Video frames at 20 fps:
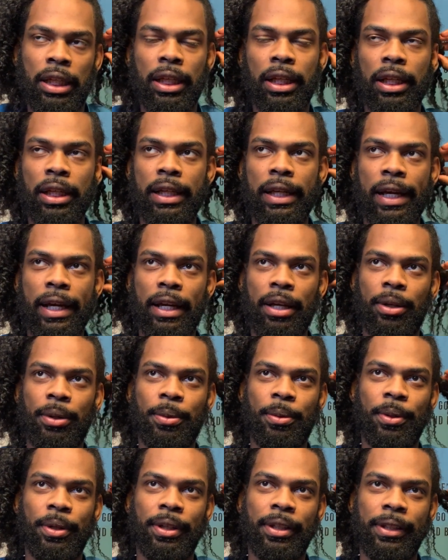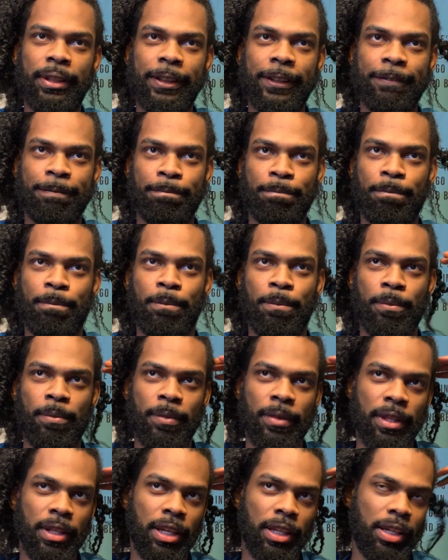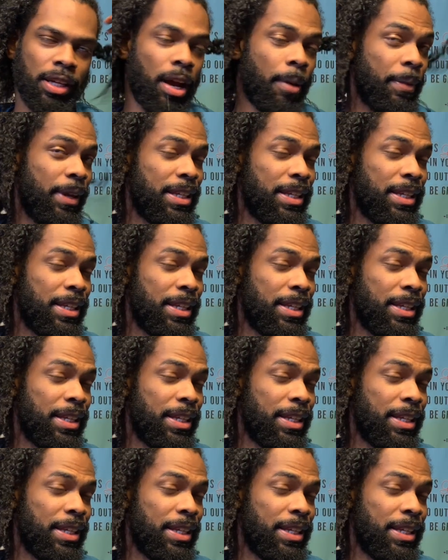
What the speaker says: Now, coming